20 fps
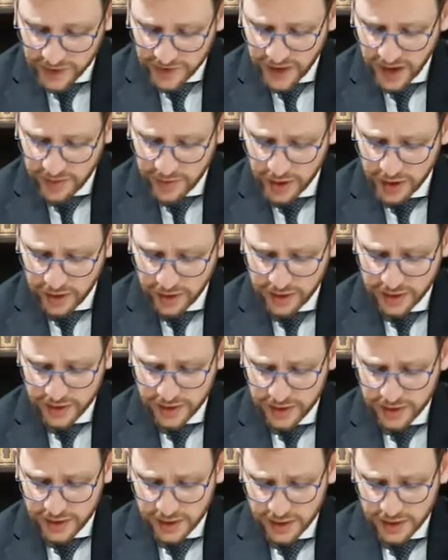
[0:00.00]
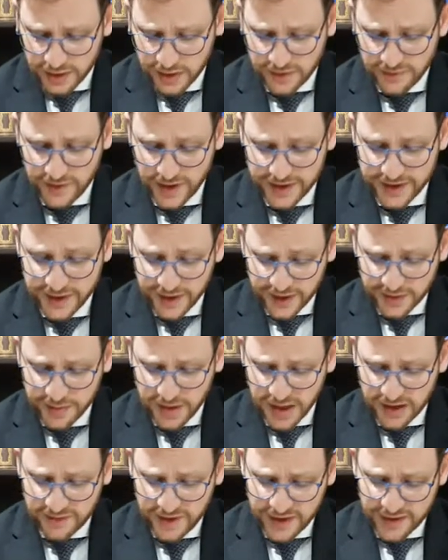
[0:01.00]
yisema
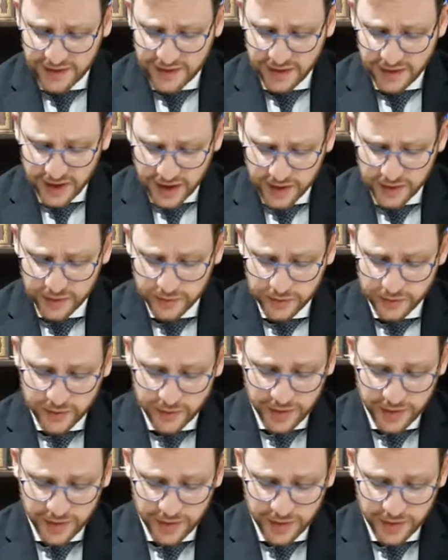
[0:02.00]
vayizbach vaysiteyu.